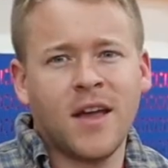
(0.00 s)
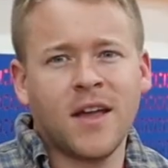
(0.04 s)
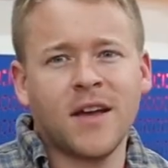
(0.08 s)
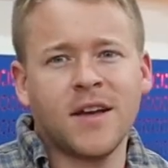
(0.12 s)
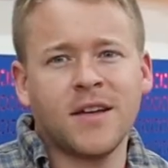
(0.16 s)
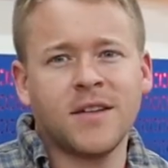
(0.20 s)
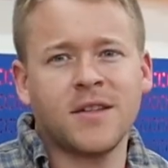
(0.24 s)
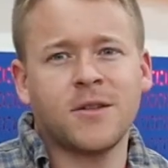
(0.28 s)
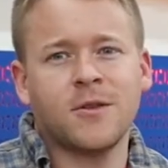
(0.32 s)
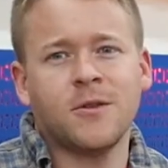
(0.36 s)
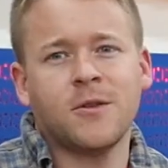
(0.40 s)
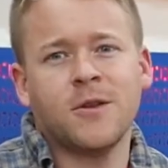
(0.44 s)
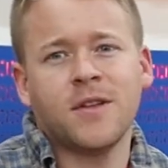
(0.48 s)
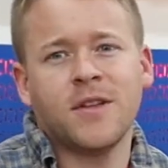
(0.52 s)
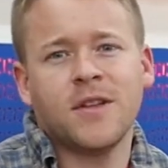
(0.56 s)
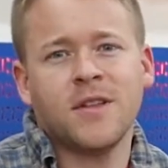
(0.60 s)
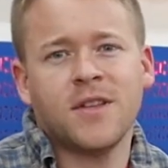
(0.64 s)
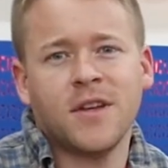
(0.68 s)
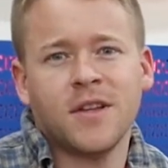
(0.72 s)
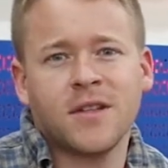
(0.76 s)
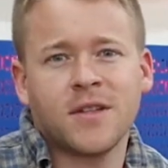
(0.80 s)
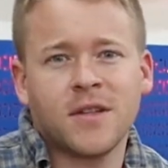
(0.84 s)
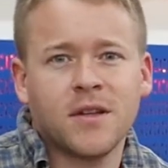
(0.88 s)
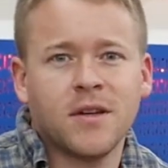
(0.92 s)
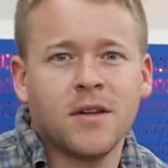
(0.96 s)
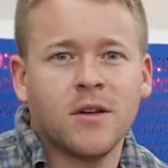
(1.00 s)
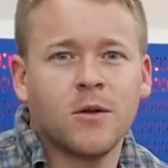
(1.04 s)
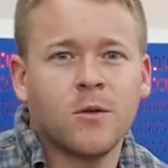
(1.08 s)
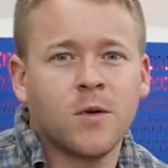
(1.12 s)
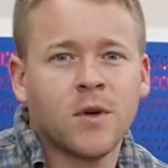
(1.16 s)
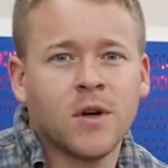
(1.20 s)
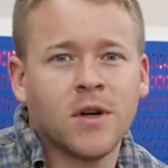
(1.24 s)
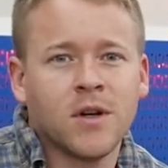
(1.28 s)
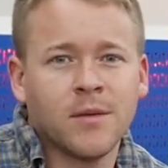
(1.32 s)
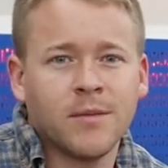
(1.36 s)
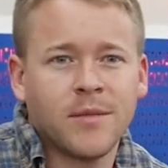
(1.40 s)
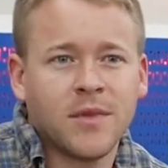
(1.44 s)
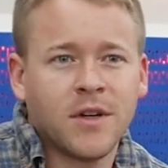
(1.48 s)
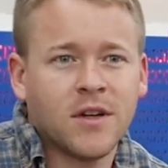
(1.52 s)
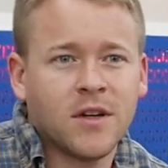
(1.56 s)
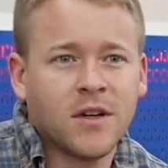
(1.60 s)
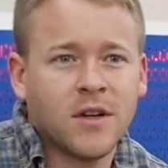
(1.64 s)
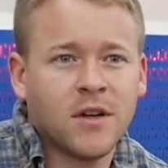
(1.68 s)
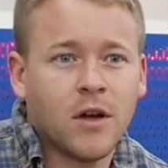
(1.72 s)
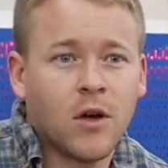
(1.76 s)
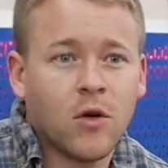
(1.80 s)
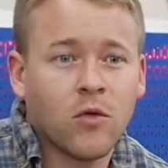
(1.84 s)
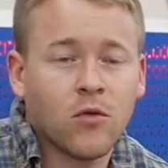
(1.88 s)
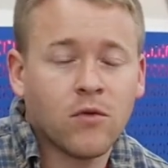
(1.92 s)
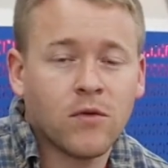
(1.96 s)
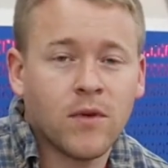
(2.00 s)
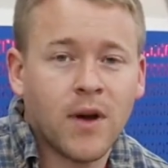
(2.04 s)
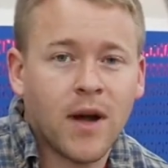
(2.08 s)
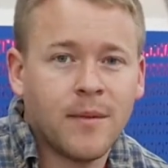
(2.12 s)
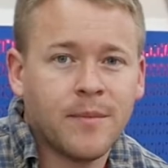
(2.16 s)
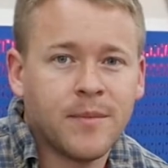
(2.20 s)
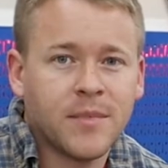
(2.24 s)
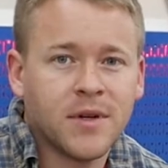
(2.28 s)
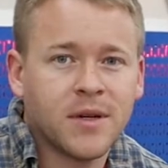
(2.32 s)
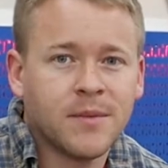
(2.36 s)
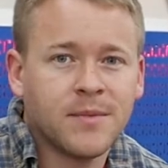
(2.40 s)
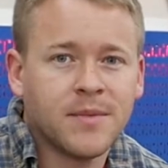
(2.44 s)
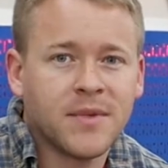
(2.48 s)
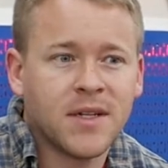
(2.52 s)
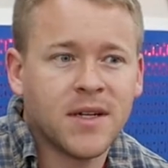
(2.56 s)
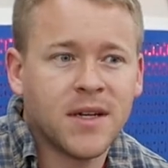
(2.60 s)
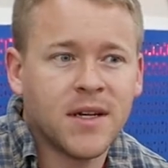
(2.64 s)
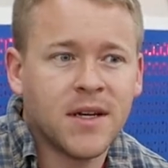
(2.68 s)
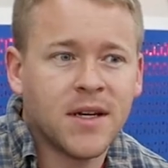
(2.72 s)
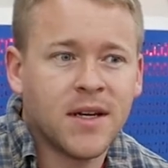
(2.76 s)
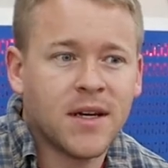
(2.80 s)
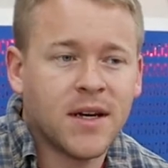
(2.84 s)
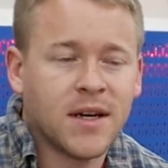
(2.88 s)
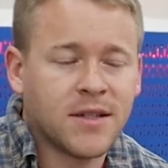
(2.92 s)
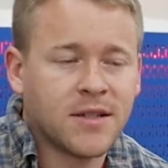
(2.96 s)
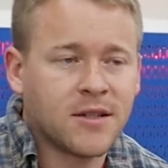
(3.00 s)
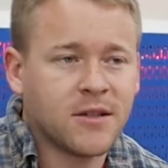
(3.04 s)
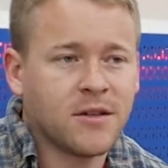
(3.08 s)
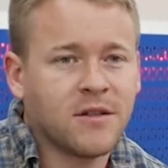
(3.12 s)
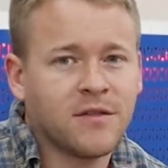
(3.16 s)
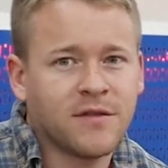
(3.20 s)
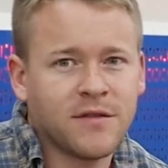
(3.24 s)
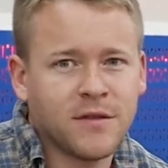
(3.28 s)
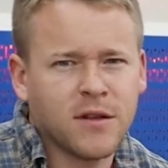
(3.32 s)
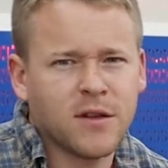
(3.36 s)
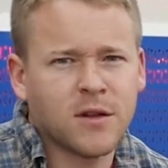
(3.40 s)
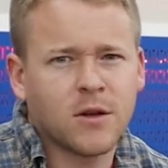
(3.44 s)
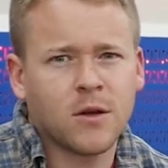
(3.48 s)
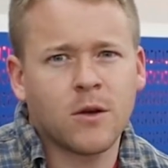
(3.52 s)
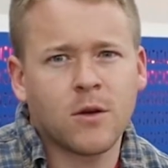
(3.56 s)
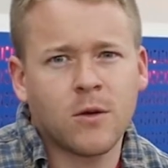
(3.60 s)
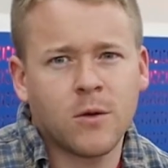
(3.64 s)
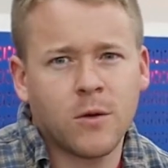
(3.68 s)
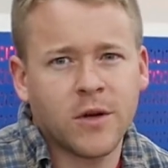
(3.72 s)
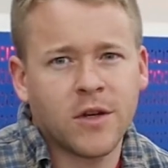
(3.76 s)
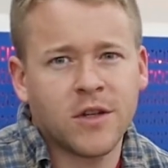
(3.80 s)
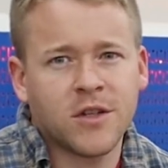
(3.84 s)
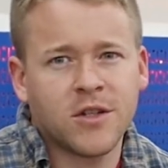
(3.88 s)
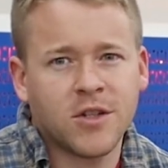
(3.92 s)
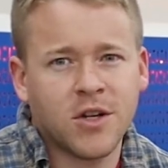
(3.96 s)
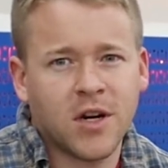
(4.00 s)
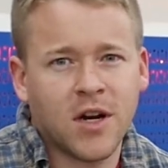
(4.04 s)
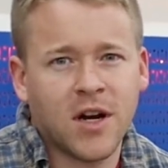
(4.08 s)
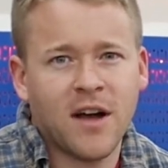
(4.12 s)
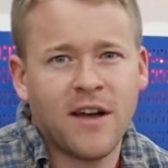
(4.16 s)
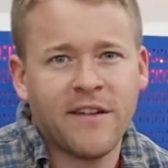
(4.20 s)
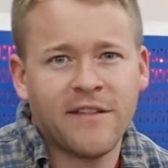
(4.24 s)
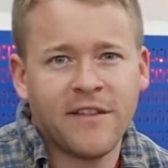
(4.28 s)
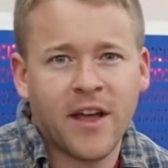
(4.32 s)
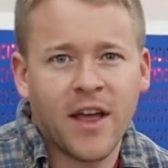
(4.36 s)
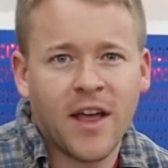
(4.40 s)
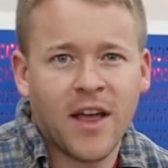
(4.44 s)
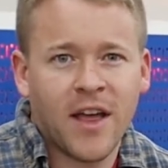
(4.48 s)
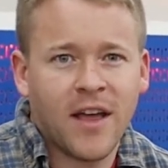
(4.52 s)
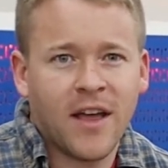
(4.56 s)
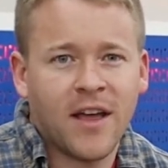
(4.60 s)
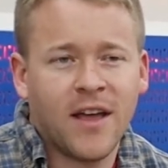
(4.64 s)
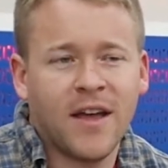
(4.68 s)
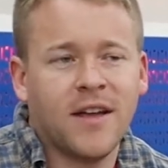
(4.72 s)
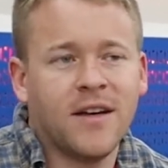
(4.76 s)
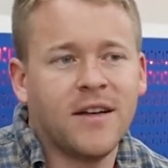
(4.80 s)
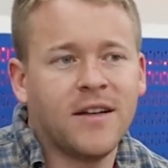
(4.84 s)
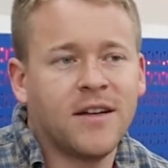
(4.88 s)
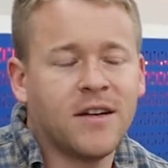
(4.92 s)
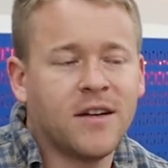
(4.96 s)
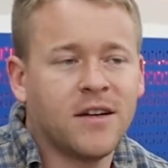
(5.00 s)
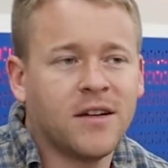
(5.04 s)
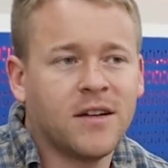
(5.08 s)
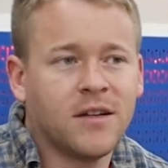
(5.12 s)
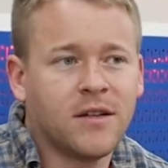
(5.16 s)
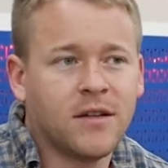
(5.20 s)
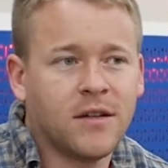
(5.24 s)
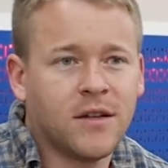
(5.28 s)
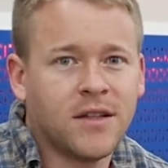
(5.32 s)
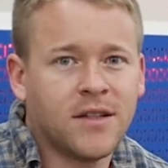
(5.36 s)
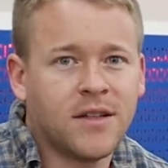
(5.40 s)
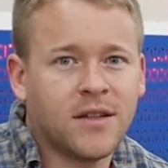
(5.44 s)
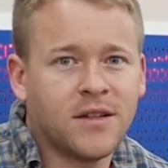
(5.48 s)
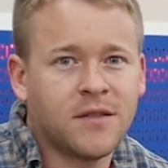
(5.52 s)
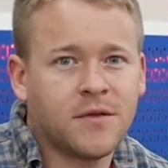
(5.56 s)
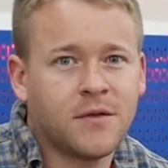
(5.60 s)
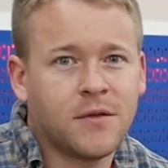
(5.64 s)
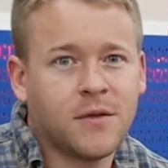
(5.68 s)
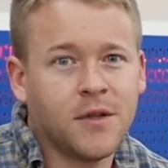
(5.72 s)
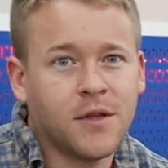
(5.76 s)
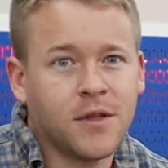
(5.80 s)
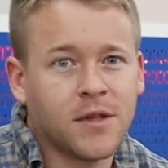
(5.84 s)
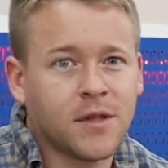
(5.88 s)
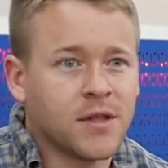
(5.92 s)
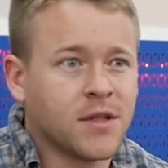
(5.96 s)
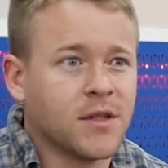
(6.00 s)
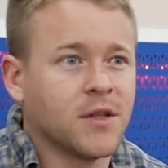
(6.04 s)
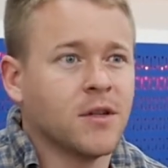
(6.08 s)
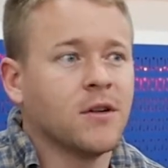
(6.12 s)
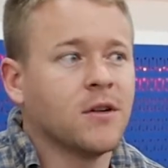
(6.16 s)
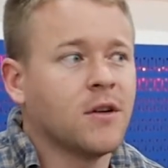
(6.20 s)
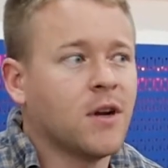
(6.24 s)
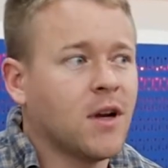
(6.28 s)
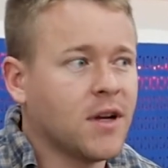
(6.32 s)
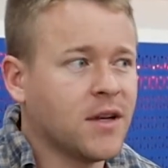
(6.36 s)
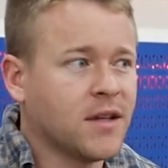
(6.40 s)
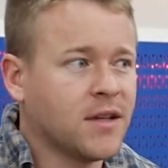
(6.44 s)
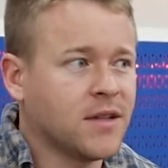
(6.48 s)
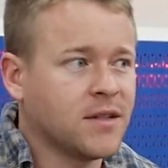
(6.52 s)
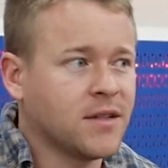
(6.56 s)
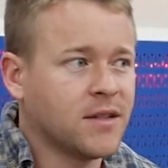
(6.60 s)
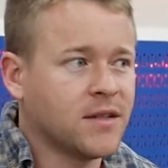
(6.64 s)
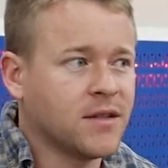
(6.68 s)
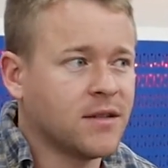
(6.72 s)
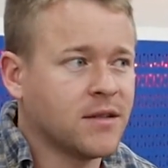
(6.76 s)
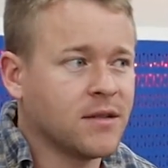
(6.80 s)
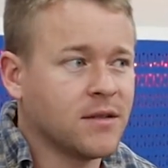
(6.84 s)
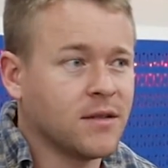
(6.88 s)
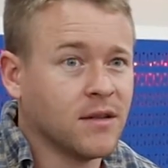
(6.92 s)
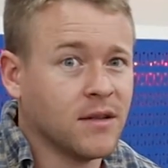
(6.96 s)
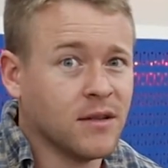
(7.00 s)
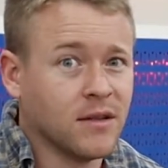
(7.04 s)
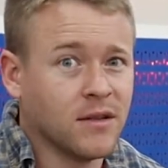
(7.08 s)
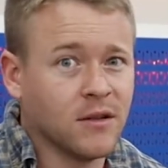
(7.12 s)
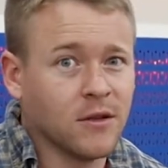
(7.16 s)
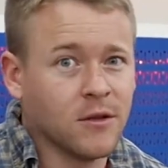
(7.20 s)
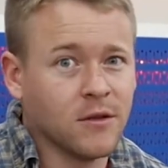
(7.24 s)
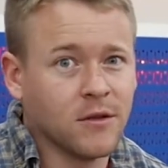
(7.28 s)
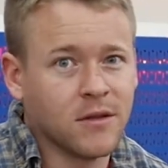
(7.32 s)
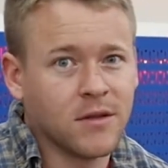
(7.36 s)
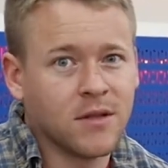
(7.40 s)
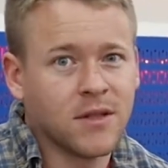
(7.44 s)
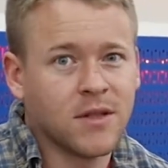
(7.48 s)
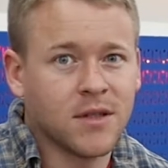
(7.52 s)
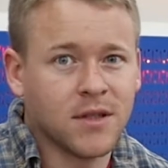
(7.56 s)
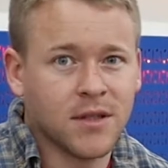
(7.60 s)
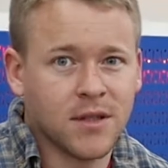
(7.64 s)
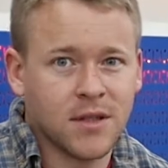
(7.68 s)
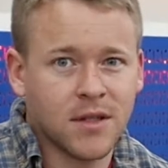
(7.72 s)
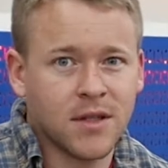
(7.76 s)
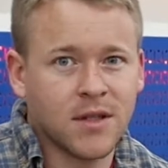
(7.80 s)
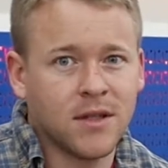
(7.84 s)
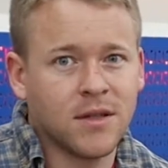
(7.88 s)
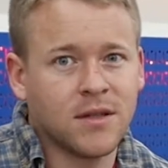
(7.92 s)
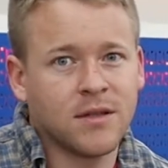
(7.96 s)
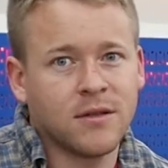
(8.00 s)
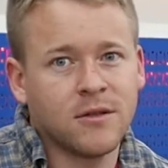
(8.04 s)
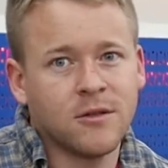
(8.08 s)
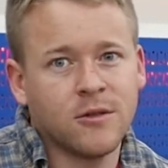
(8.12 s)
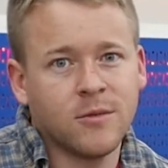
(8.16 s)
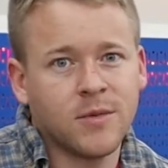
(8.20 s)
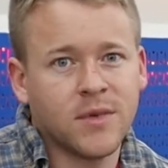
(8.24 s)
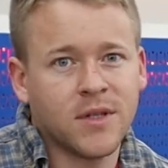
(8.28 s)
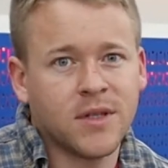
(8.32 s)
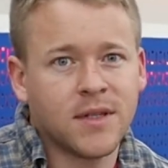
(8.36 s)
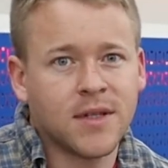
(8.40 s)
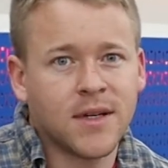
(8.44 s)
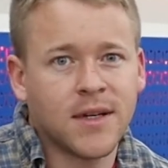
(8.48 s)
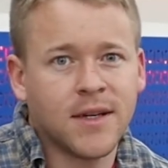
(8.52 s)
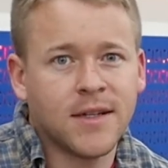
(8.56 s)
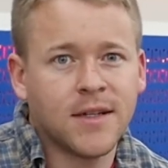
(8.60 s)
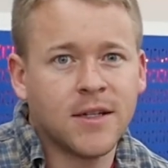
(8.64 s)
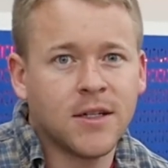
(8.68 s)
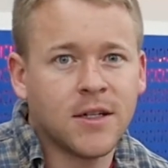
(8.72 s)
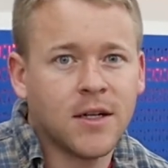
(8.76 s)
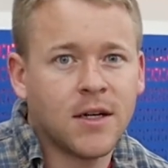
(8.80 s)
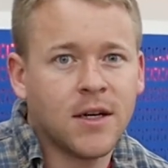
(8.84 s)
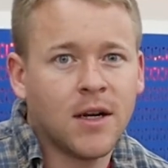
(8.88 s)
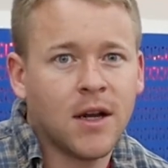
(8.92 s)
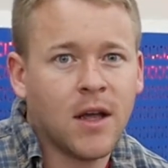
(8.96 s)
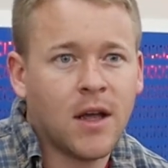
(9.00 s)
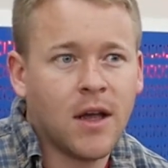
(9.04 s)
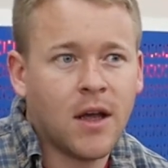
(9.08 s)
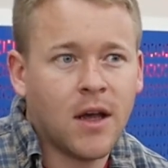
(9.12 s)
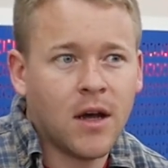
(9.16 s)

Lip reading: guys, so I think that's where I'm gonna wrap up today. I took it for a quick drive, and it does feel like the steering rack the steering is a little bit tighter.